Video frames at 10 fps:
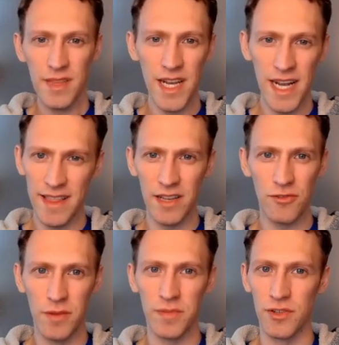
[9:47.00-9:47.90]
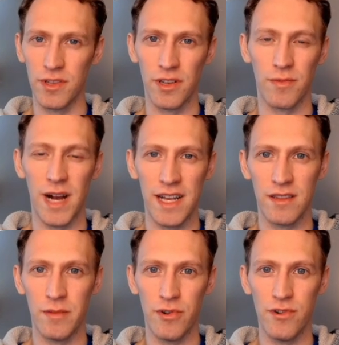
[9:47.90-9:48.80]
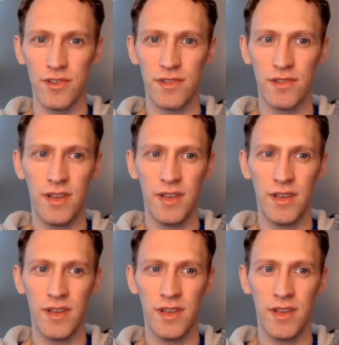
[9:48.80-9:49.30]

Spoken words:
I think Trump is only going to rise in the polls.